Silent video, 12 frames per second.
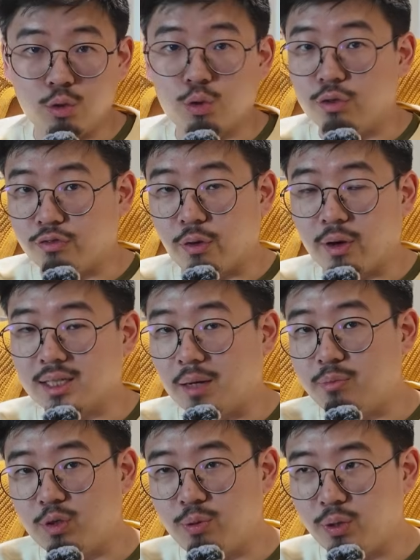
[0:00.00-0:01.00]
You could, for
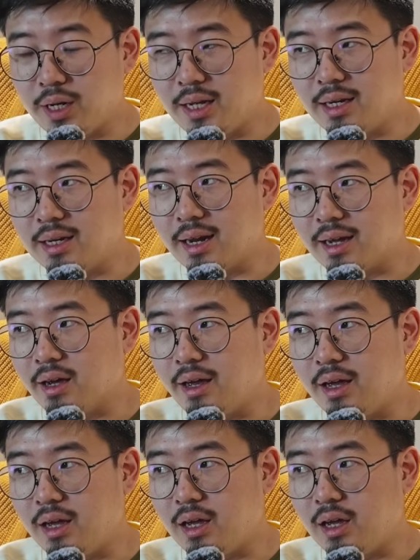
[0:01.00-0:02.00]
example, put in like
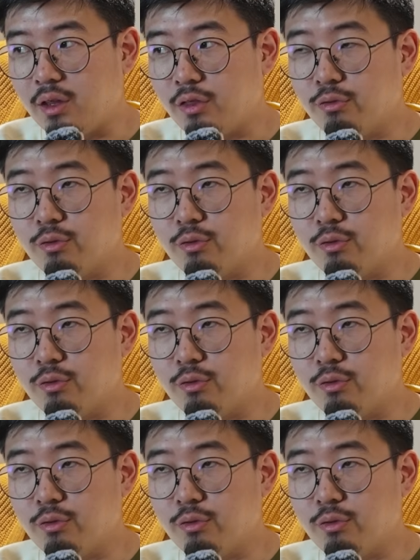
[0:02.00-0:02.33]
a